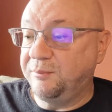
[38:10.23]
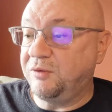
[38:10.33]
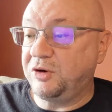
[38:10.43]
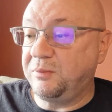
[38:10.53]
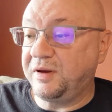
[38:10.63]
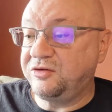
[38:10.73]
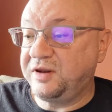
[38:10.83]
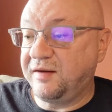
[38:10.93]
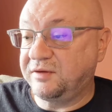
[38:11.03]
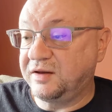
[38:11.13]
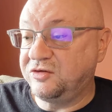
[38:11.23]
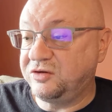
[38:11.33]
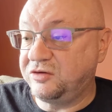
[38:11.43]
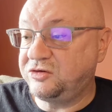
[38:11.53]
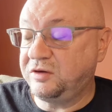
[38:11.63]
but we must have
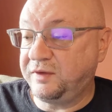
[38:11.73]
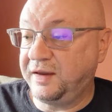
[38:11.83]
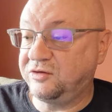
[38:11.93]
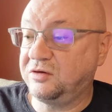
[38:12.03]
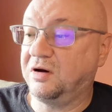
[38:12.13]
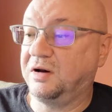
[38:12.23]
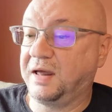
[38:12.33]
consistent things in our